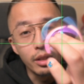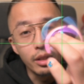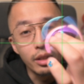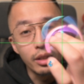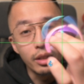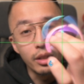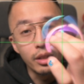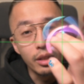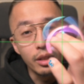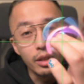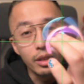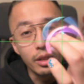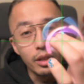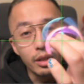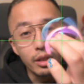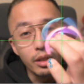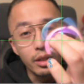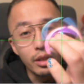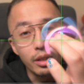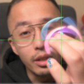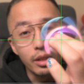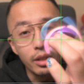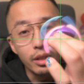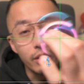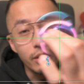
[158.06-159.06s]

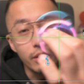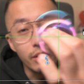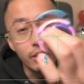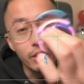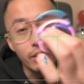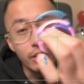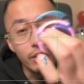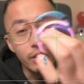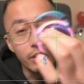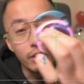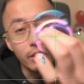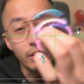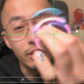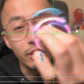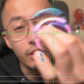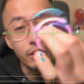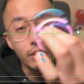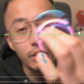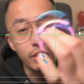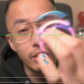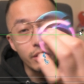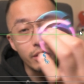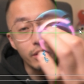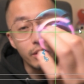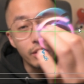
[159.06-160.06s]
[no speech]